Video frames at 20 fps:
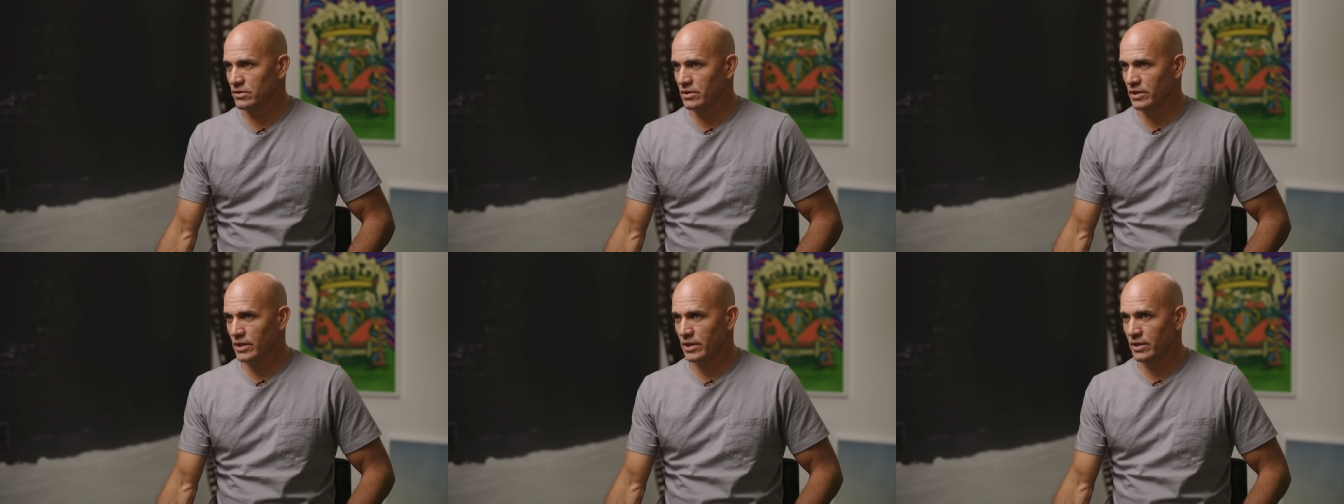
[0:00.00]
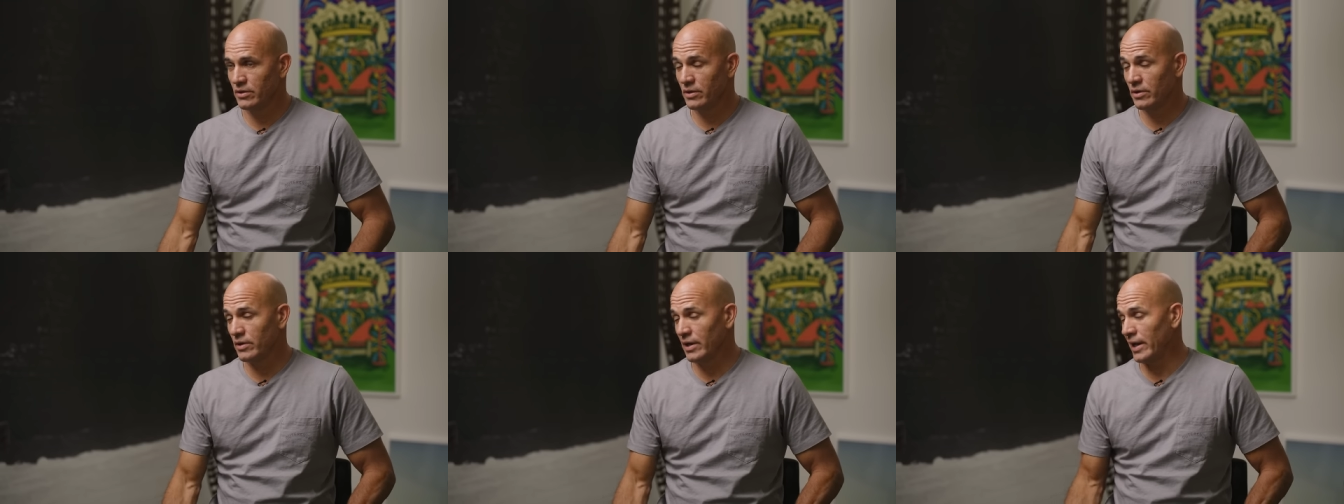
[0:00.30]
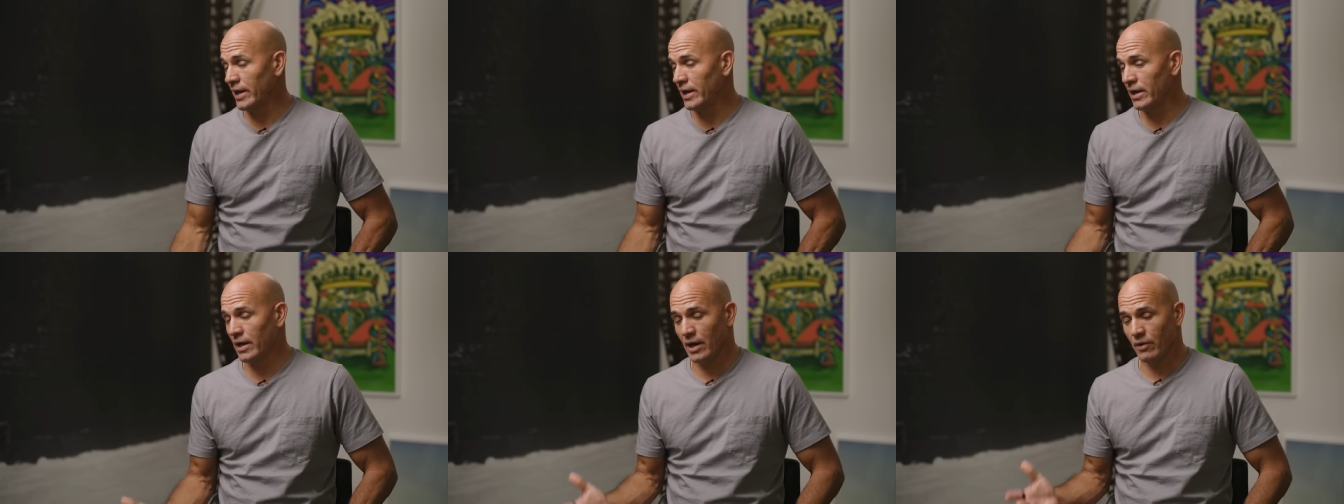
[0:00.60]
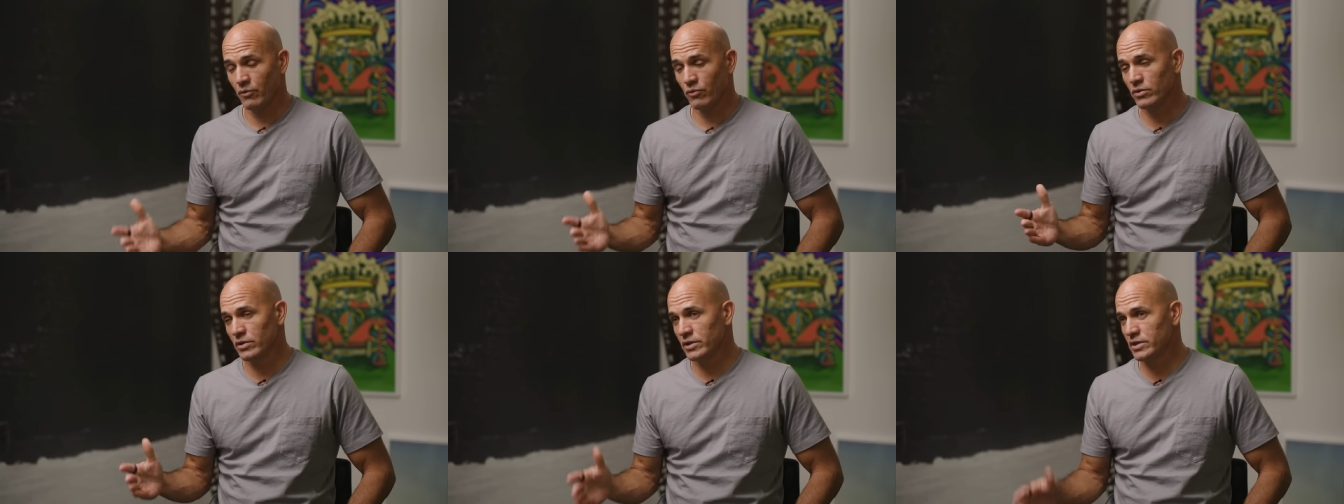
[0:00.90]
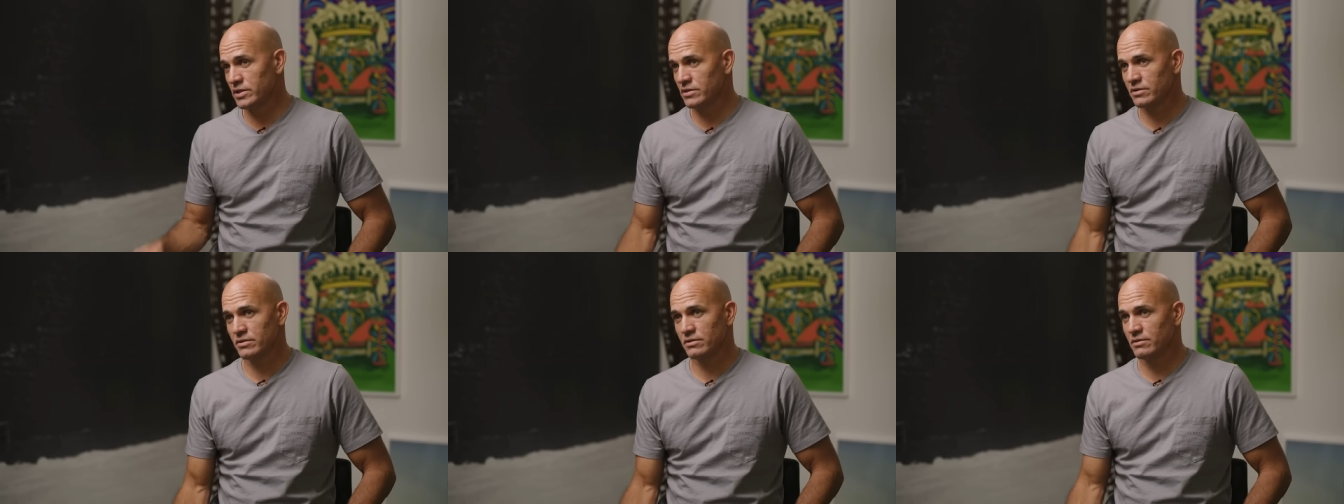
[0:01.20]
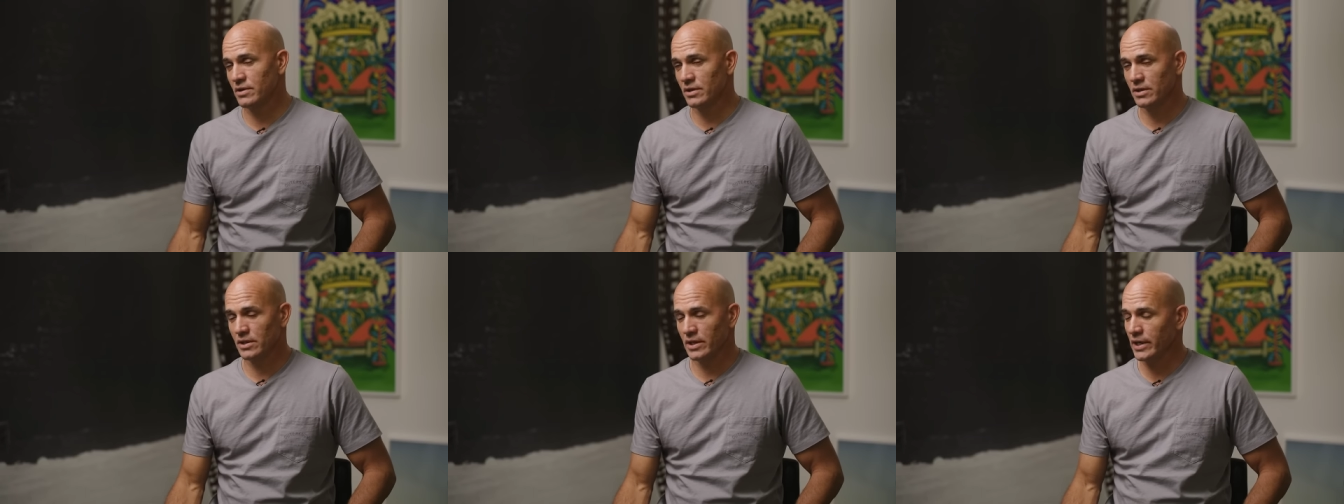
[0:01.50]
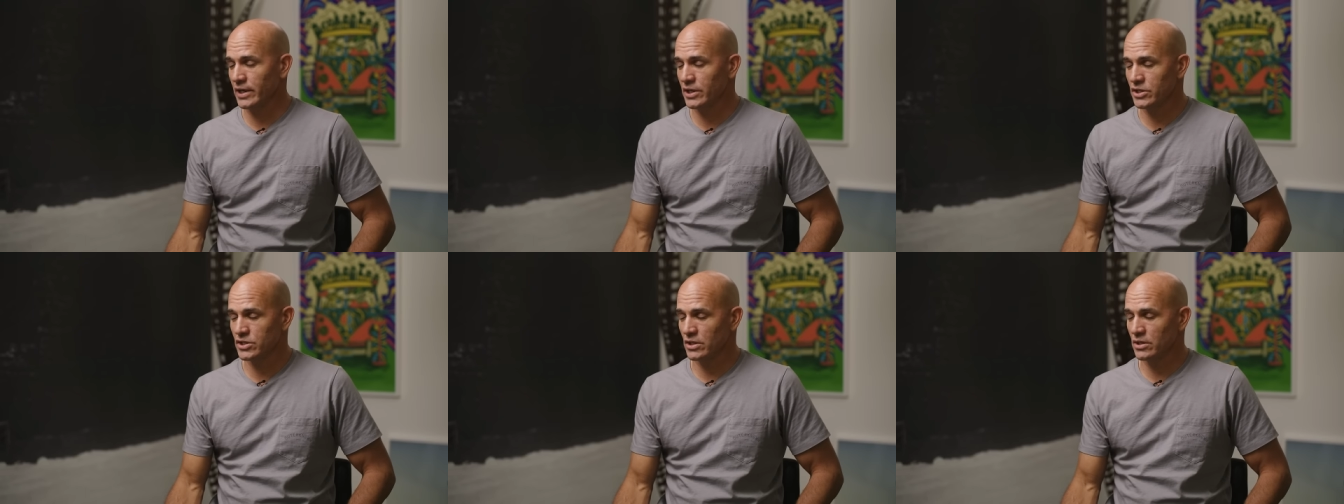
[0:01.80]
And Andy and I really just didn't
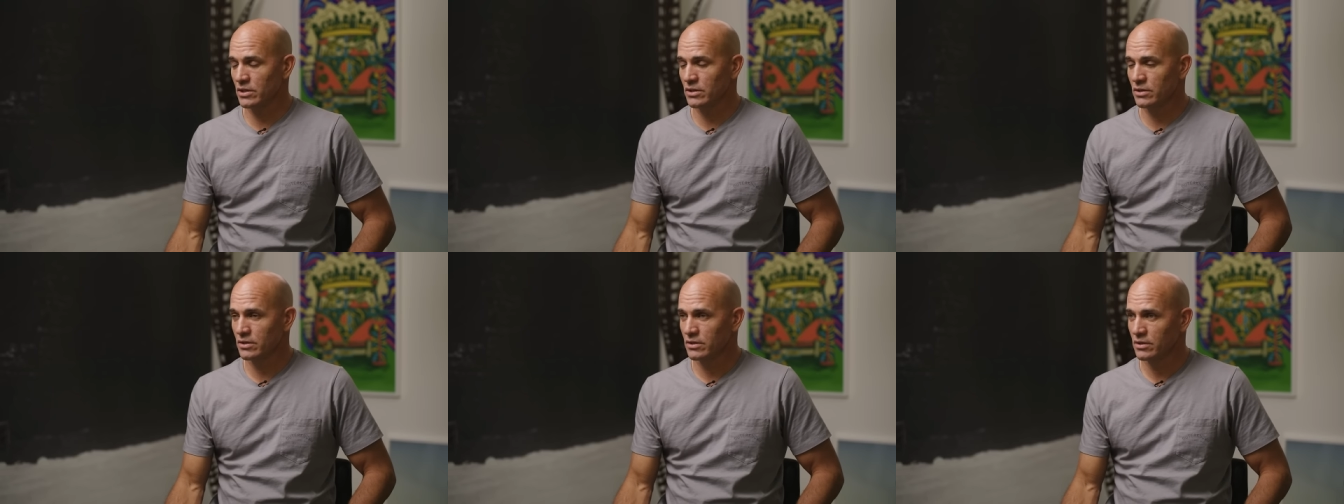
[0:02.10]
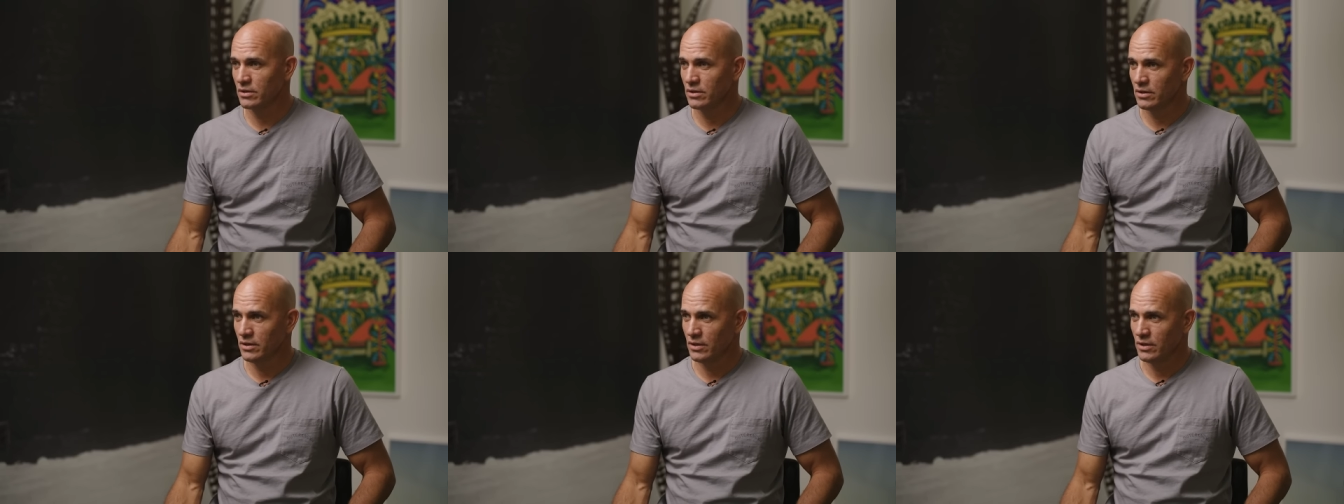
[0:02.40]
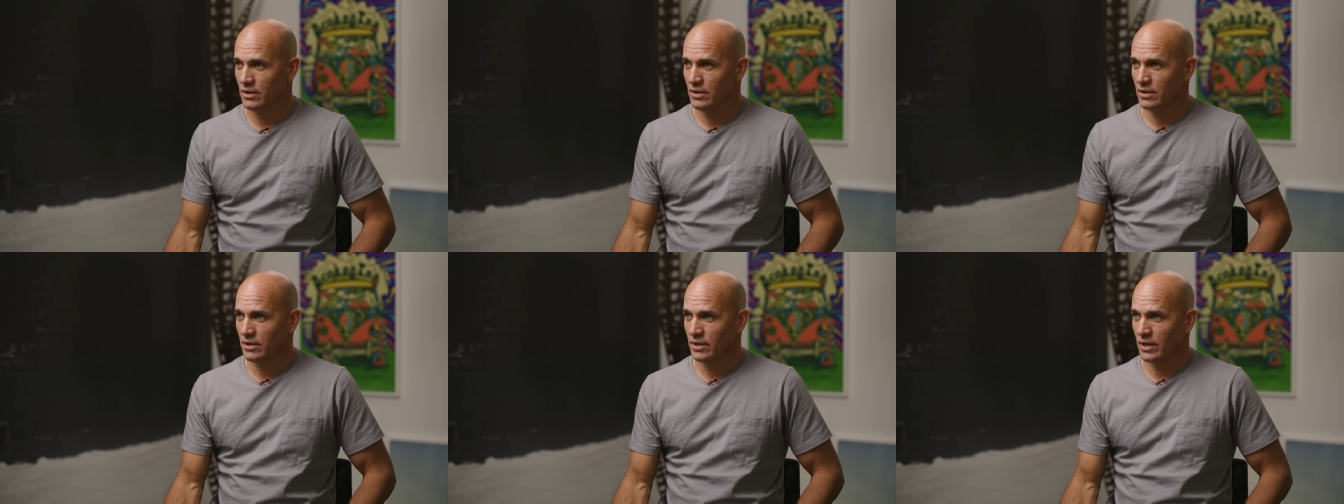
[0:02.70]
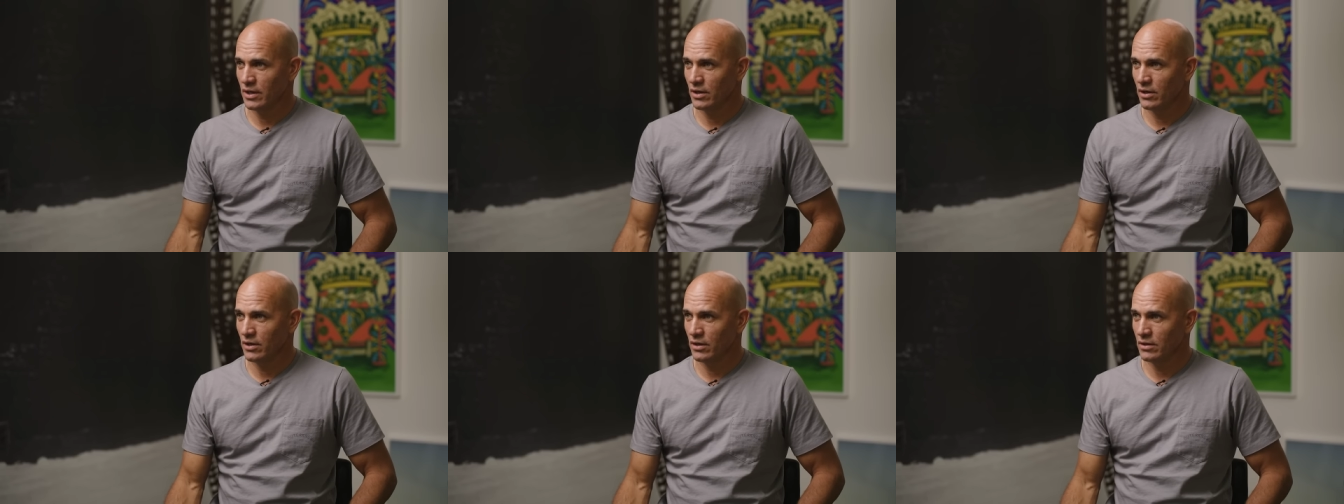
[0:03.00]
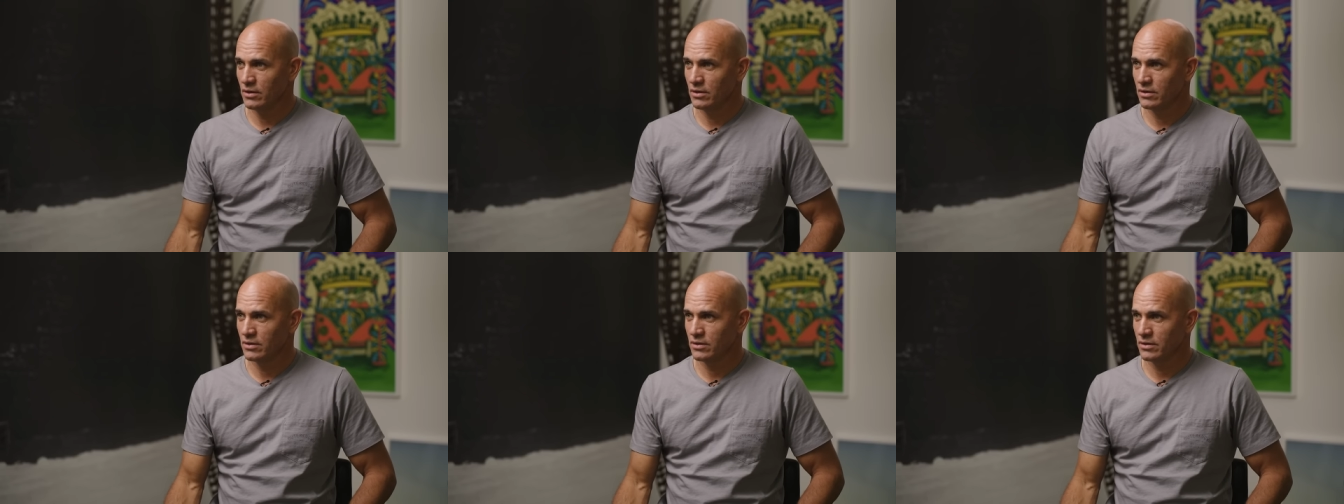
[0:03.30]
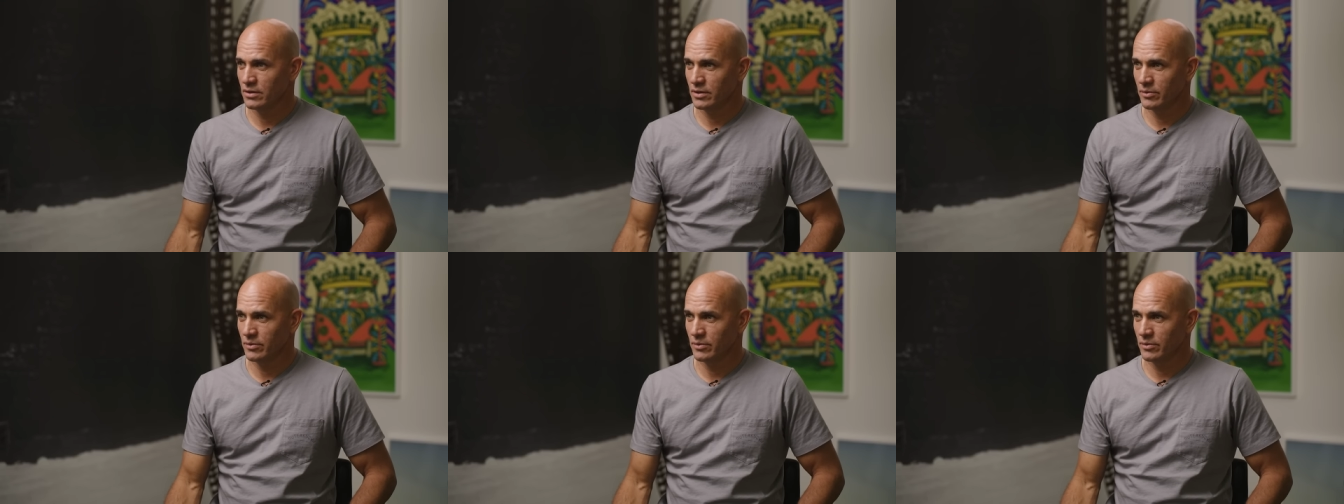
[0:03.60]
like each other at all.